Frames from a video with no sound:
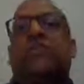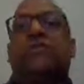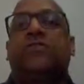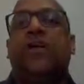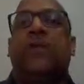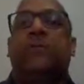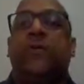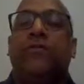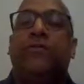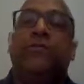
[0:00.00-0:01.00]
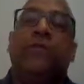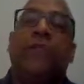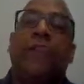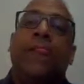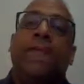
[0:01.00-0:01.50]
this type of
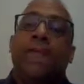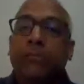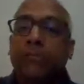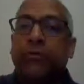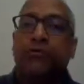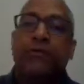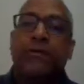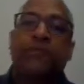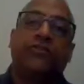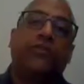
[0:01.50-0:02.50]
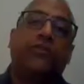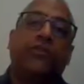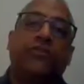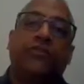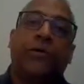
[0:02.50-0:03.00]
movement
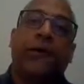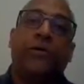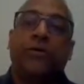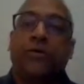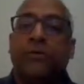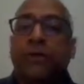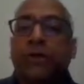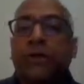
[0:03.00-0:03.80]
towards greater